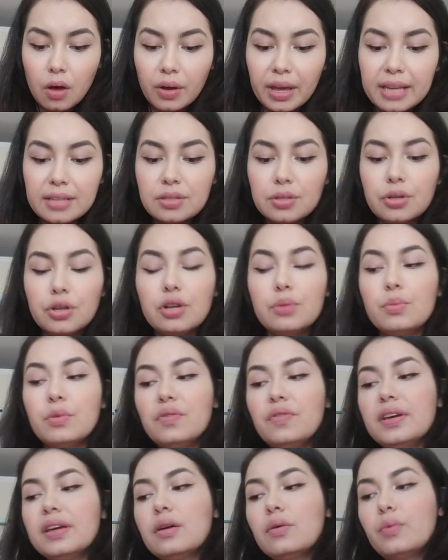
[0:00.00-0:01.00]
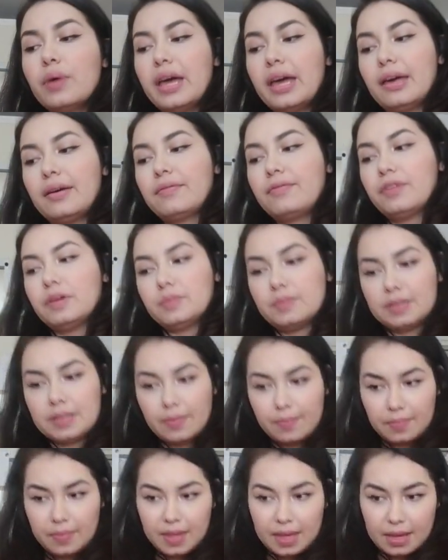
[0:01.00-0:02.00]
Okay, so you're moving away from
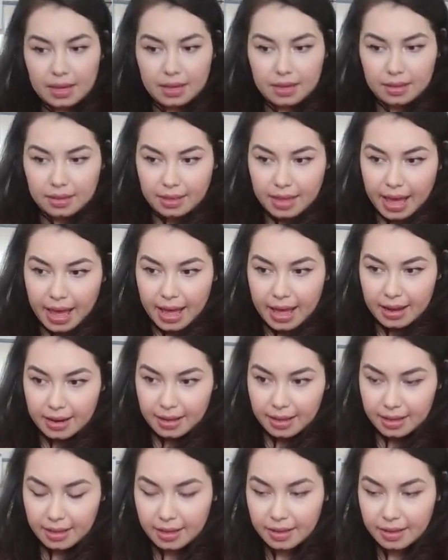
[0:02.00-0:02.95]
something that